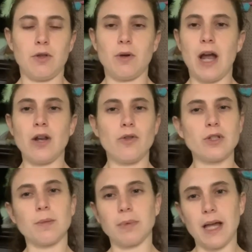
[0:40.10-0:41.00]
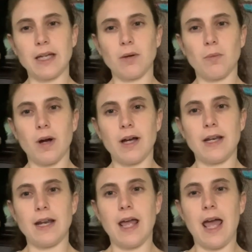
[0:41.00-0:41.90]
I know there's a blanket
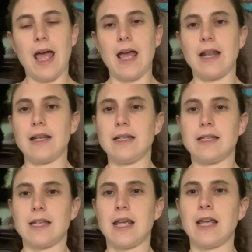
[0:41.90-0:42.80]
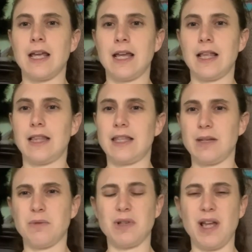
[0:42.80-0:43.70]
one and
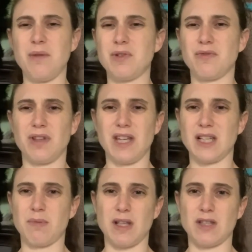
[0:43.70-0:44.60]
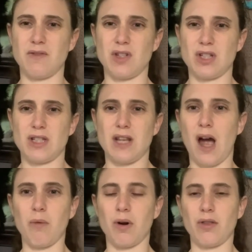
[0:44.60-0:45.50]
it was really expensive and just
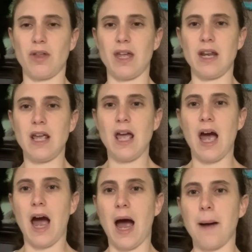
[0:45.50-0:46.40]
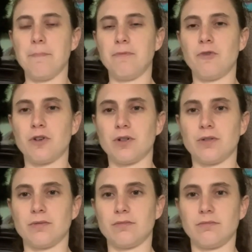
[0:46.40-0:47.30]
not worth it for